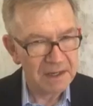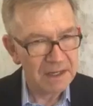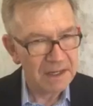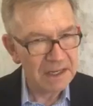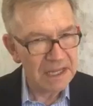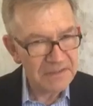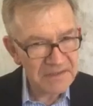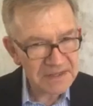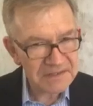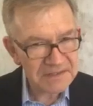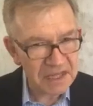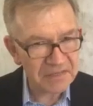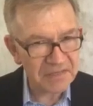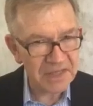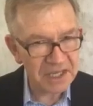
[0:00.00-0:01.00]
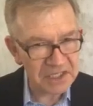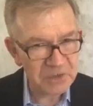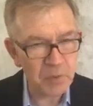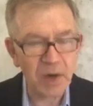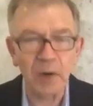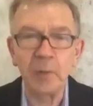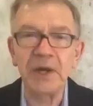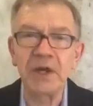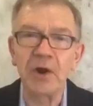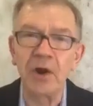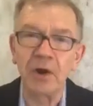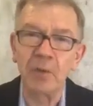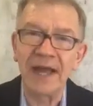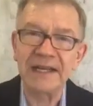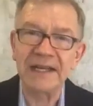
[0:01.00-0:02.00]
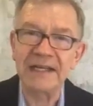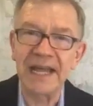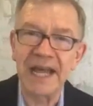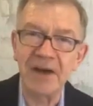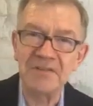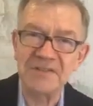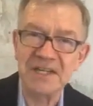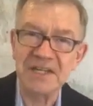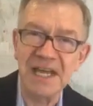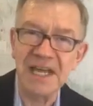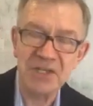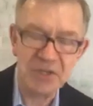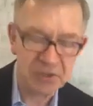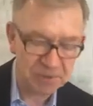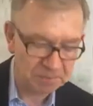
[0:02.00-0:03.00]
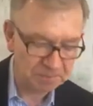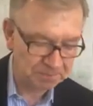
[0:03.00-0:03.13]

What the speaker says: And this, I think, is where we are right now as a nation.